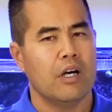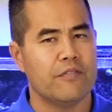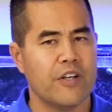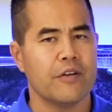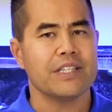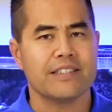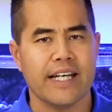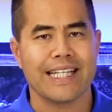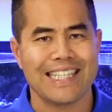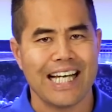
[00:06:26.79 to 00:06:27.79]
A very
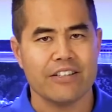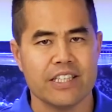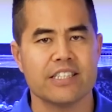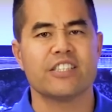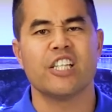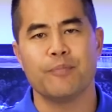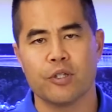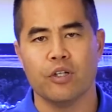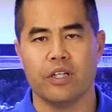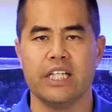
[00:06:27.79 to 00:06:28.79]
slight cloudiness is
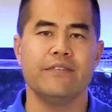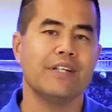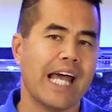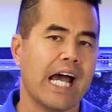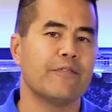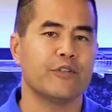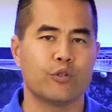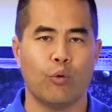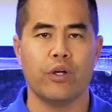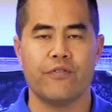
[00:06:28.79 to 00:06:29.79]
typical even after
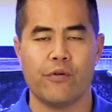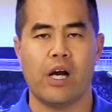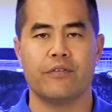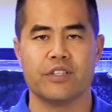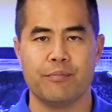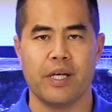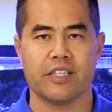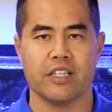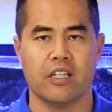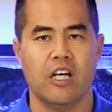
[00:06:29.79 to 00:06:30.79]
24 hours of
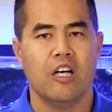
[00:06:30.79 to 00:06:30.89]
mixing,